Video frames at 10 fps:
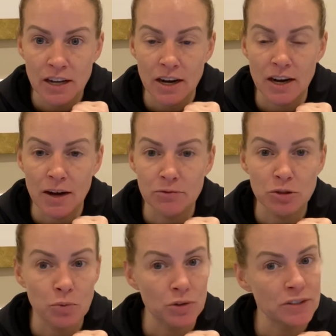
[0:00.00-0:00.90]
Um,
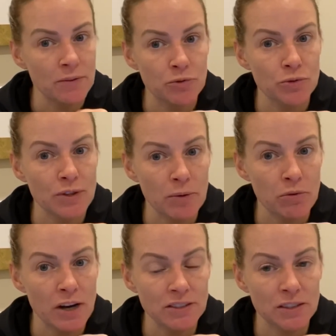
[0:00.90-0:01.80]
support them through that
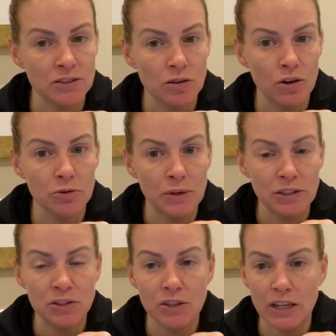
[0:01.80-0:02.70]
process all the way
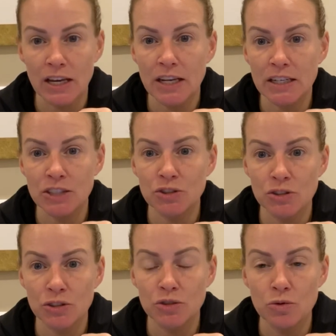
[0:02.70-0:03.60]
until they get into
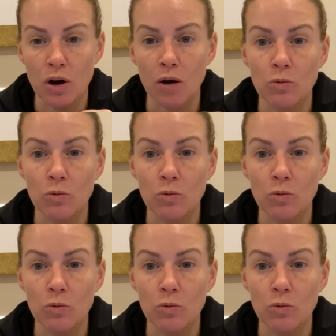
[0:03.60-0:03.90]
the door.